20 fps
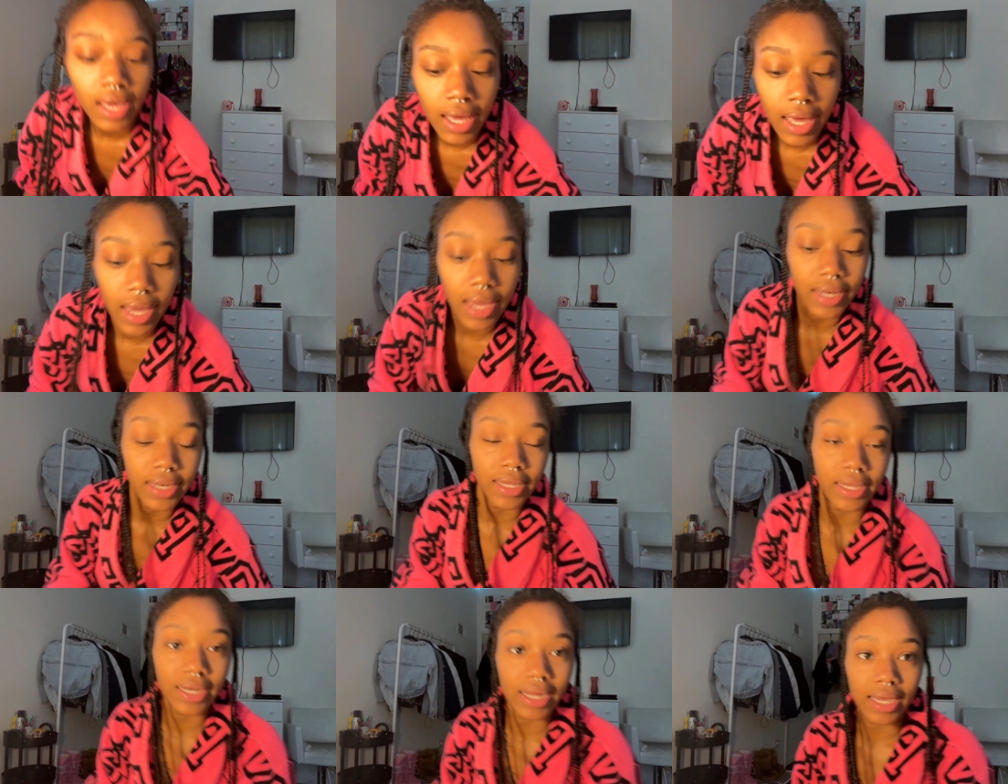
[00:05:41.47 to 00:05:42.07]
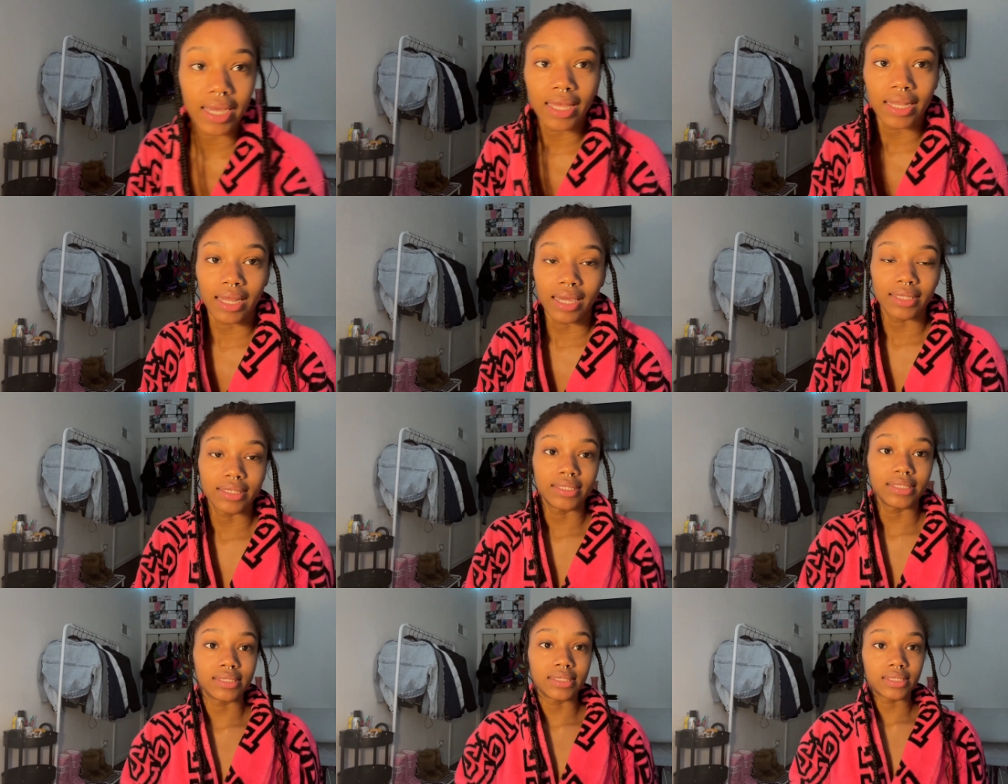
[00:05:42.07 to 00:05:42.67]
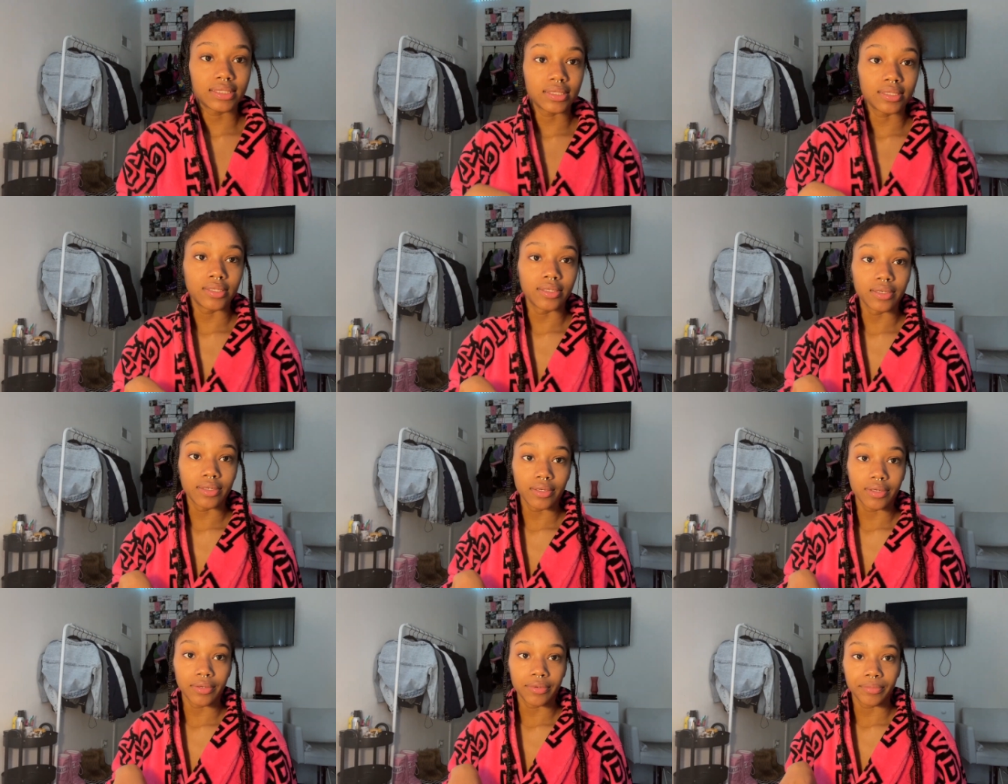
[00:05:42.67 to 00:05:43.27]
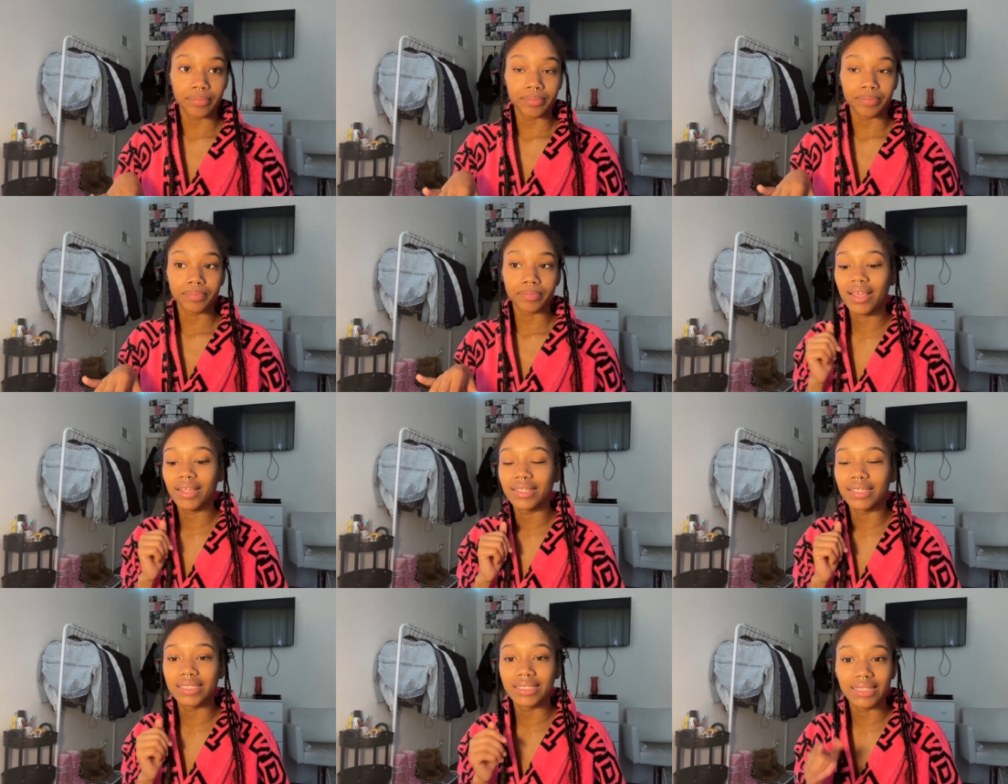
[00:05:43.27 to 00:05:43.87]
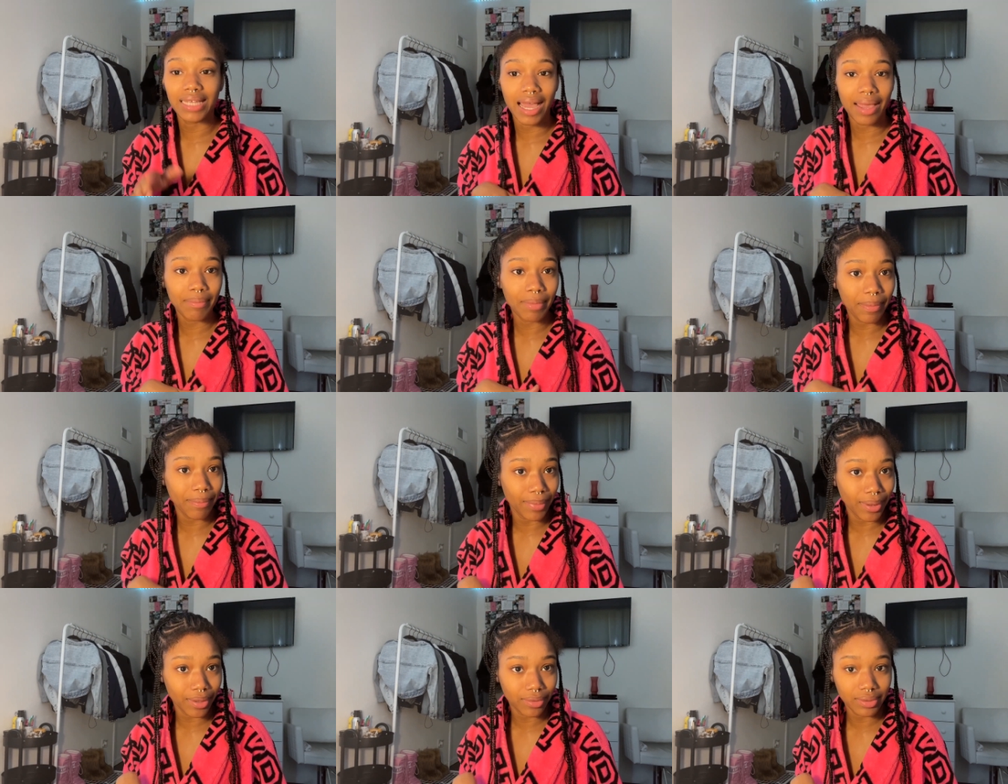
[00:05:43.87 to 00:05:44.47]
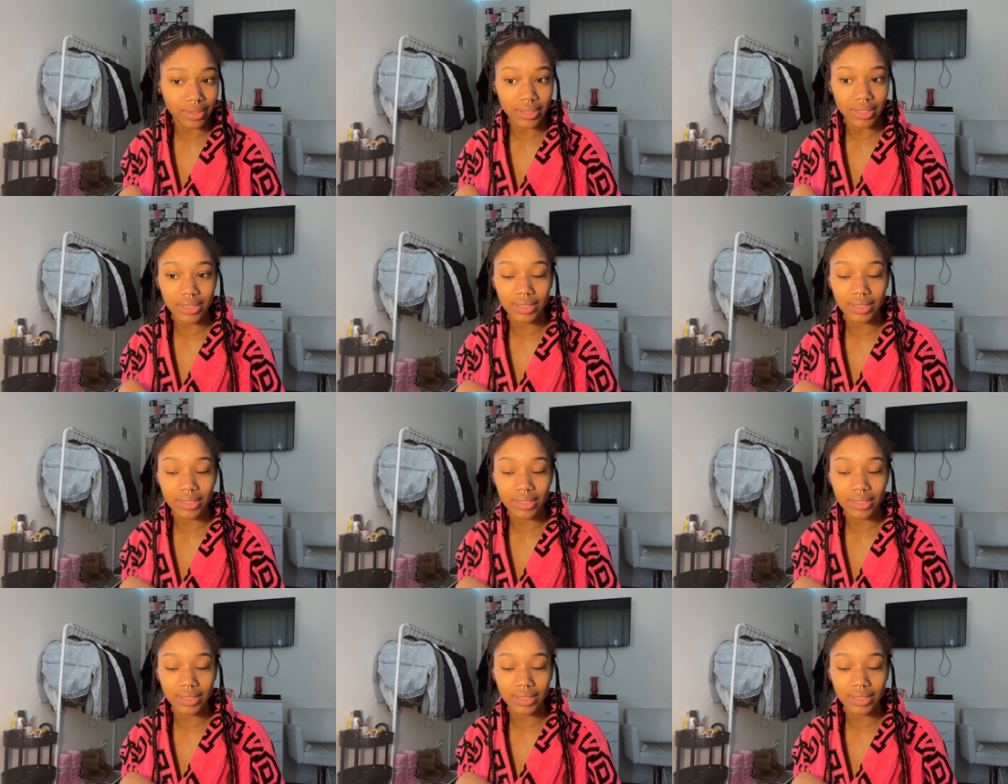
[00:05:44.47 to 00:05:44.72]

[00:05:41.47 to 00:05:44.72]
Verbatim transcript: And then I got like this um this diamond belt